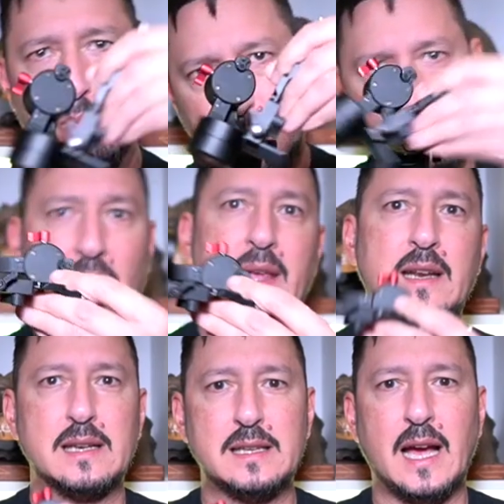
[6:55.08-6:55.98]
plane
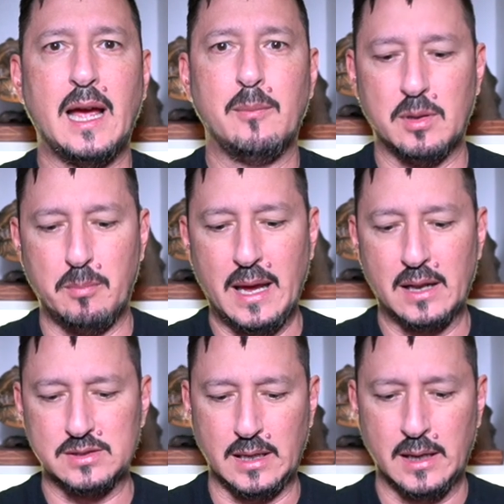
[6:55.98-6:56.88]
at a time to
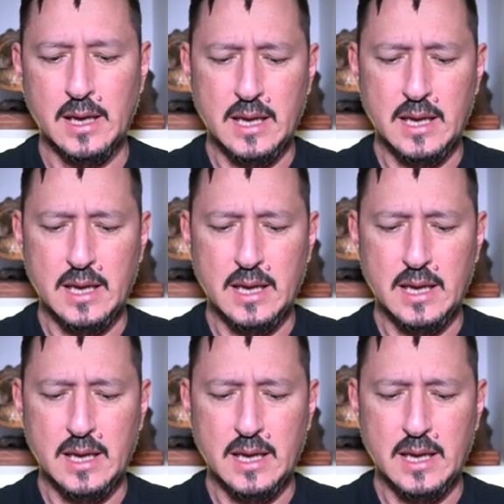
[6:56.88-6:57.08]
balance it.